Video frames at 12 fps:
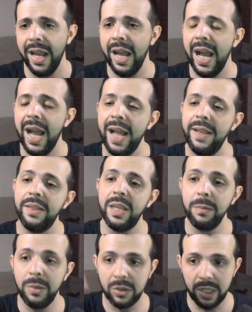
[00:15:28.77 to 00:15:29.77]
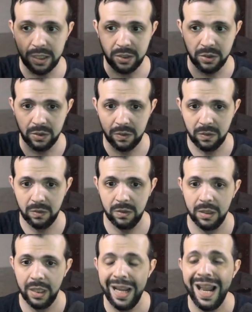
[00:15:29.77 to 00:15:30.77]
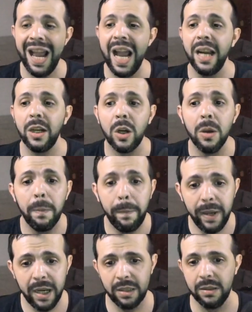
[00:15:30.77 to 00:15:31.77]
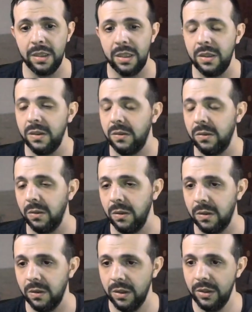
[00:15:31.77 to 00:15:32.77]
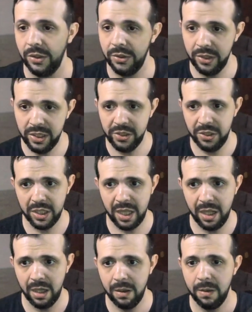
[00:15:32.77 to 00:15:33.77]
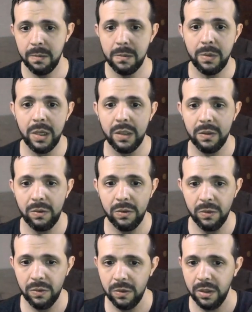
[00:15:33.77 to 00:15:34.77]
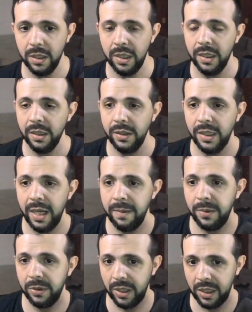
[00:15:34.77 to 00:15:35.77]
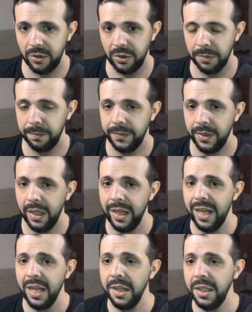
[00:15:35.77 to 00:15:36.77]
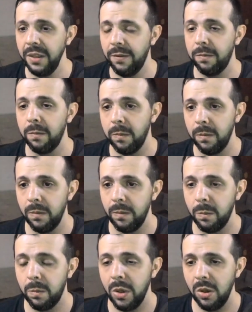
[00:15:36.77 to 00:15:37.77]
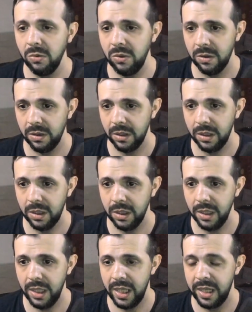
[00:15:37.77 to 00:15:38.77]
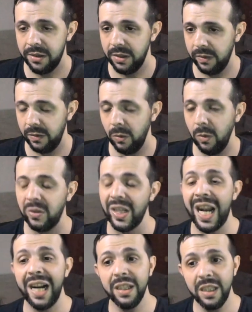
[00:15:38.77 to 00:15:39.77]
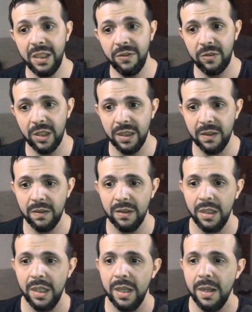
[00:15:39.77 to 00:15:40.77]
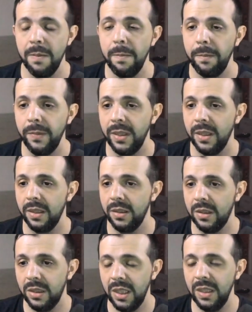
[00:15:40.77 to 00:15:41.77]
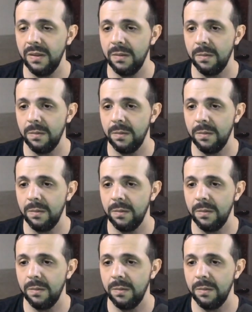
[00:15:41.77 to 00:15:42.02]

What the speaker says: and the mutations, and compare the results, the original versus the mutation. If both results are different, this